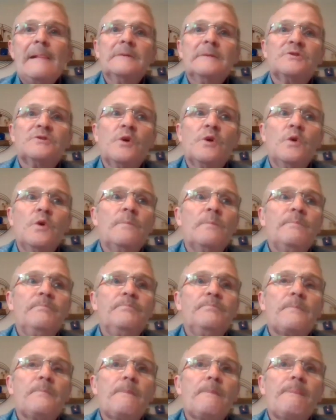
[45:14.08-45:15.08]
So
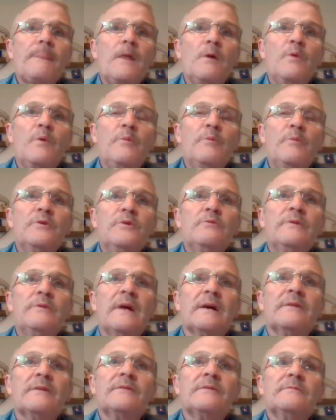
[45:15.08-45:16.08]
we were doing
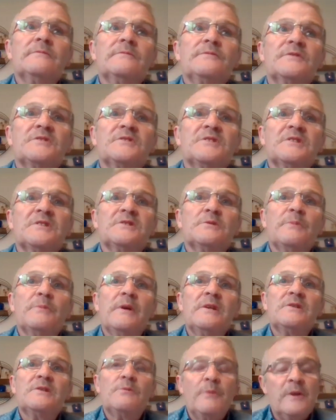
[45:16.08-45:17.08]
that for 6
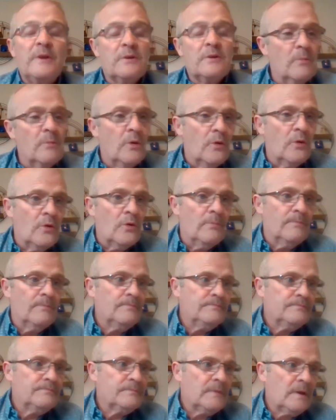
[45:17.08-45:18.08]
weeks. We'd come
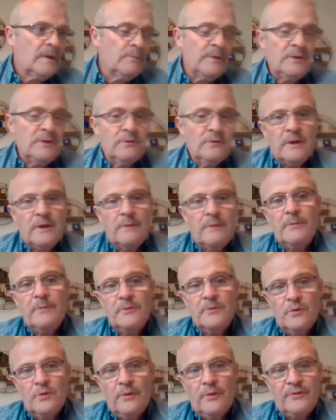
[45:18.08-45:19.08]
home. We do that maybe
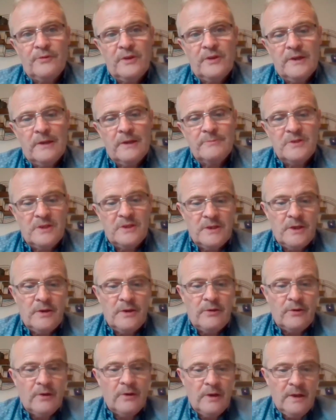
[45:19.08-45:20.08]
2 or 3 times a
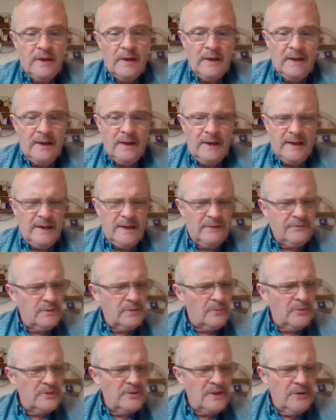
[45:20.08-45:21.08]
year. And after
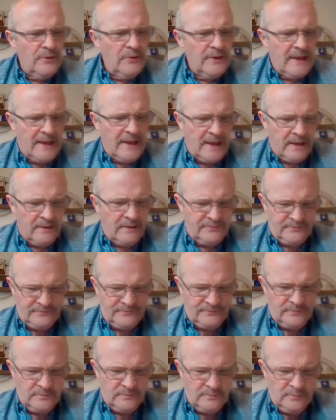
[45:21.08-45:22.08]
about a year and a half,
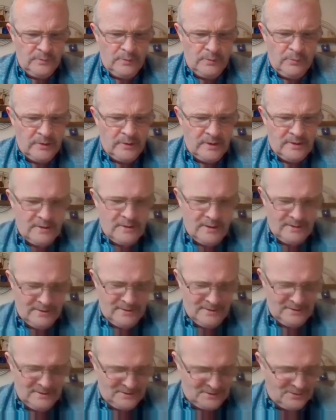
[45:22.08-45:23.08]
we were
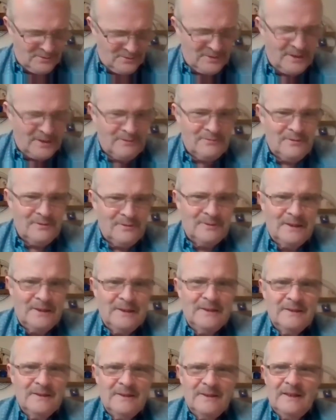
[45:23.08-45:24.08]
showing how,
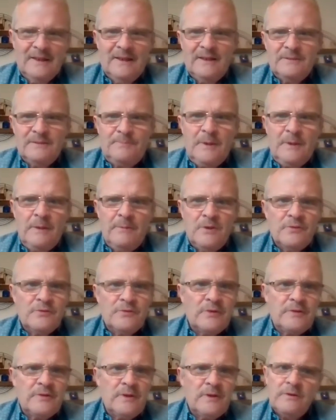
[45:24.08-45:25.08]
as people used
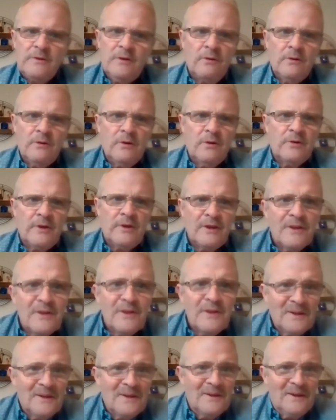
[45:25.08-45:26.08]
to say, you're lucky.
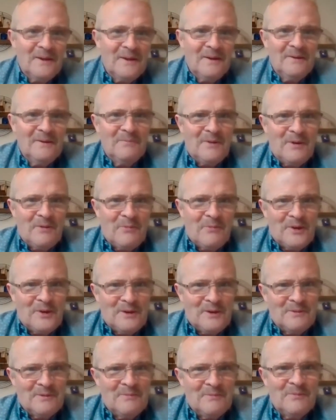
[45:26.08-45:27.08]
We were
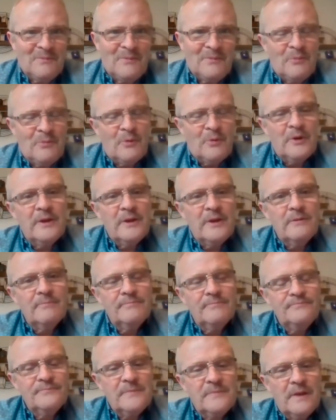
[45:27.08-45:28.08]

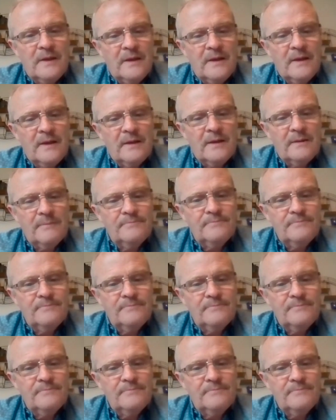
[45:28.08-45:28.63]
in on